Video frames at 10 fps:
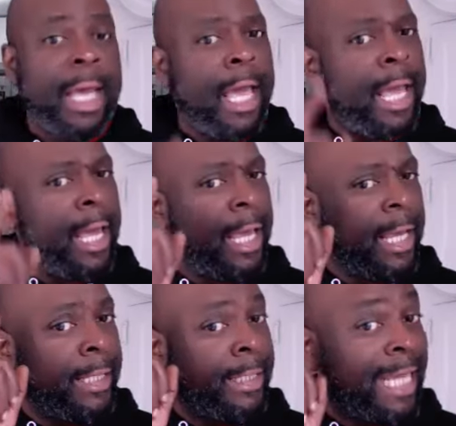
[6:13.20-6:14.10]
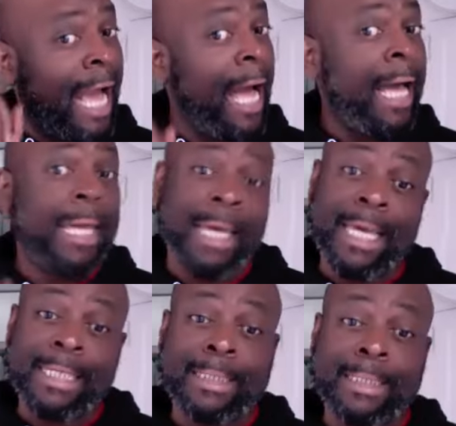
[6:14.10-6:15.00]
And the
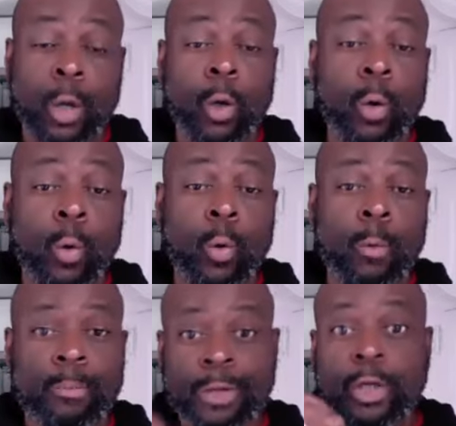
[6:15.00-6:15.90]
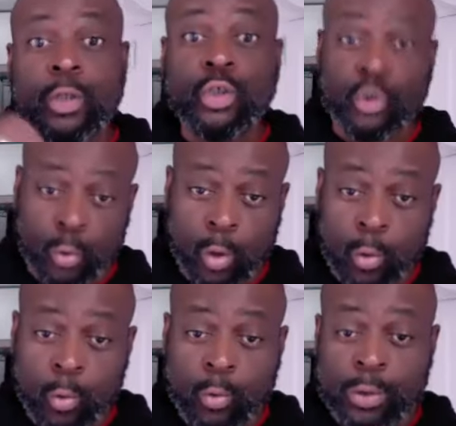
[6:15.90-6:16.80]
ISO
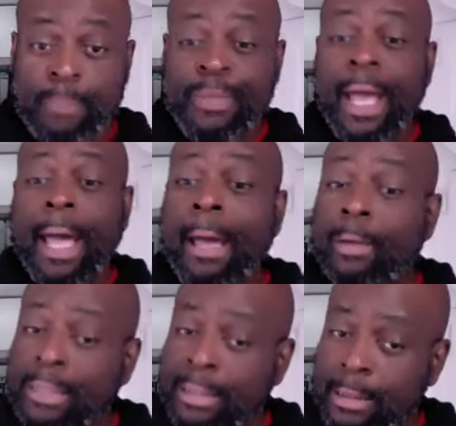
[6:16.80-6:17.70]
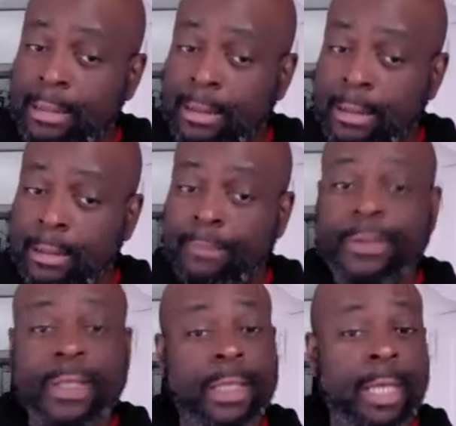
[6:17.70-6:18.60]
controls how sensitive
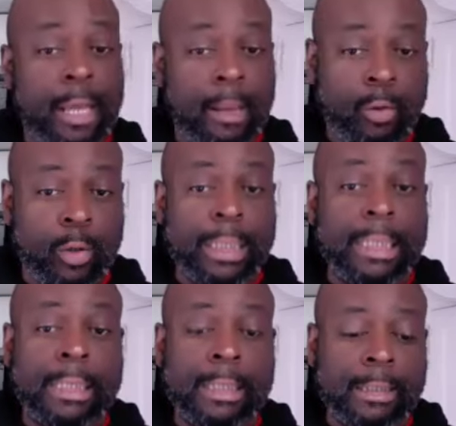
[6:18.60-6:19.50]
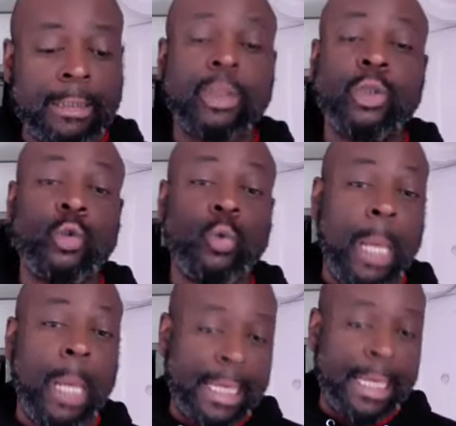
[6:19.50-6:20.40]
the camera is to
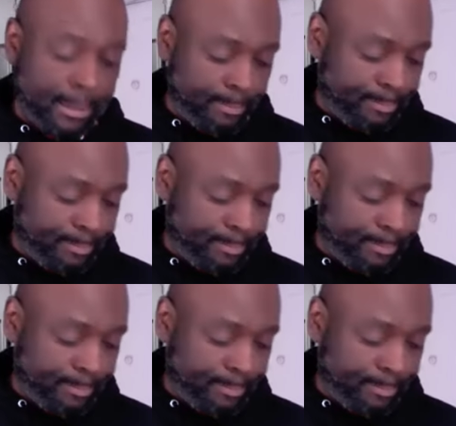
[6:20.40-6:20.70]
light.